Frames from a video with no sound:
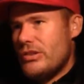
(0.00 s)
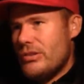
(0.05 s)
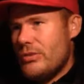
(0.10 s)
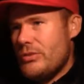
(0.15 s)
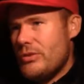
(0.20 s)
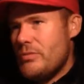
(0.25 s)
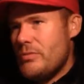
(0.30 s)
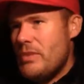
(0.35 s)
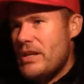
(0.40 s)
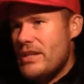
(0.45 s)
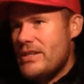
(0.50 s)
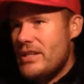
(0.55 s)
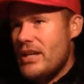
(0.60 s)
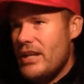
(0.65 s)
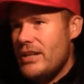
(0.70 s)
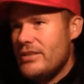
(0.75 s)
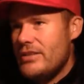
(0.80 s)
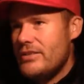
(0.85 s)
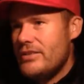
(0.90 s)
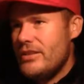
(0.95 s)
It's a bit
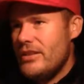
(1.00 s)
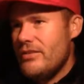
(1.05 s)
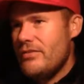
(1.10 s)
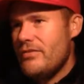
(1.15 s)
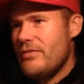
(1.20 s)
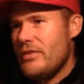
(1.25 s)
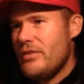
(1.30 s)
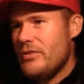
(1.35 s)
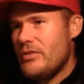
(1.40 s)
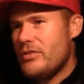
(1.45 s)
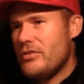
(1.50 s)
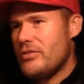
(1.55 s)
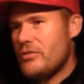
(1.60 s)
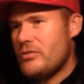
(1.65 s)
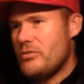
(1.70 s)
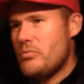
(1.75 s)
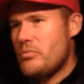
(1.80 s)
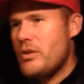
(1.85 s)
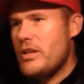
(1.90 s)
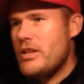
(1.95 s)
tentative. It's
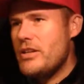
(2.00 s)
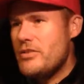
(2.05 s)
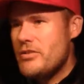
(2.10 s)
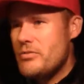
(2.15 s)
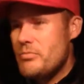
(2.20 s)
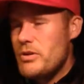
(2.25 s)
pretty